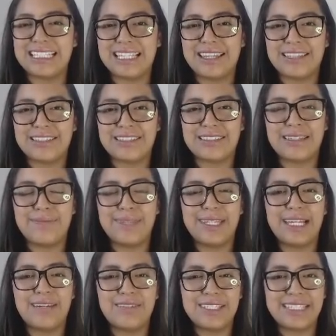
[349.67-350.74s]
And this is something
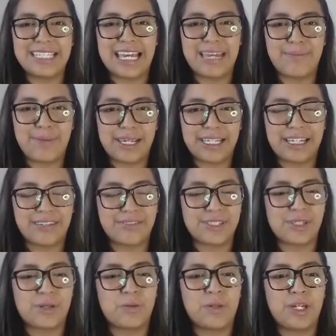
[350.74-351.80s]
that was said by
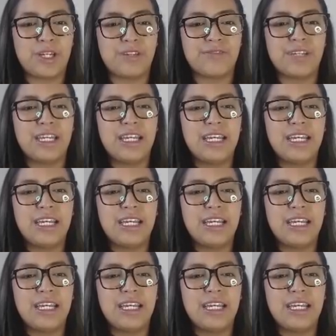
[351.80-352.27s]
Governor Wolf.